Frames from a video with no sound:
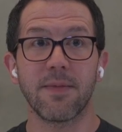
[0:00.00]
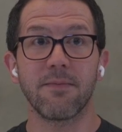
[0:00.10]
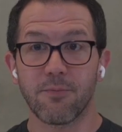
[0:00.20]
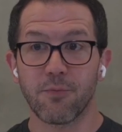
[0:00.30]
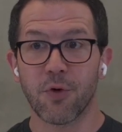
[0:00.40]

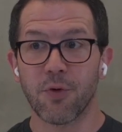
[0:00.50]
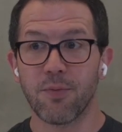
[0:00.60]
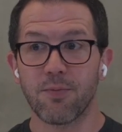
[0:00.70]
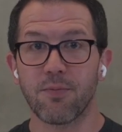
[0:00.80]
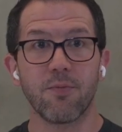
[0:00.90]
your
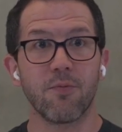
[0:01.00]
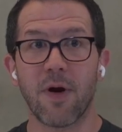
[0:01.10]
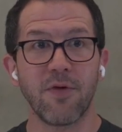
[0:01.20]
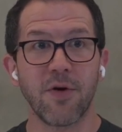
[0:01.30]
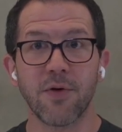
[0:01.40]

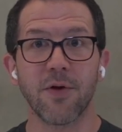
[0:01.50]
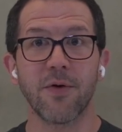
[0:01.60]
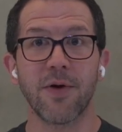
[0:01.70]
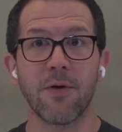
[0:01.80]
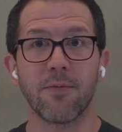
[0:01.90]
revenue can go
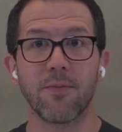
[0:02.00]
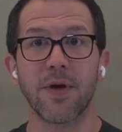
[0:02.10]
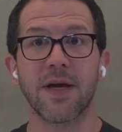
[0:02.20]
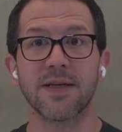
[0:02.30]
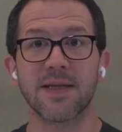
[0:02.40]
down
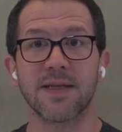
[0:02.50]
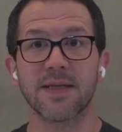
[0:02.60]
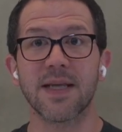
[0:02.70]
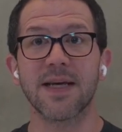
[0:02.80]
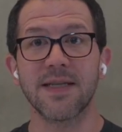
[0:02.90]
because
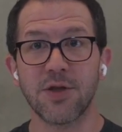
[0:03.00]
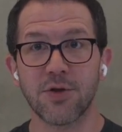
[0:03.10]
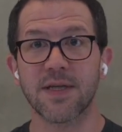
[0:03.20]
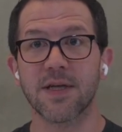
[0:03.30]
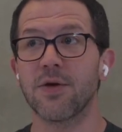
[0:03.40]
it's less interesting.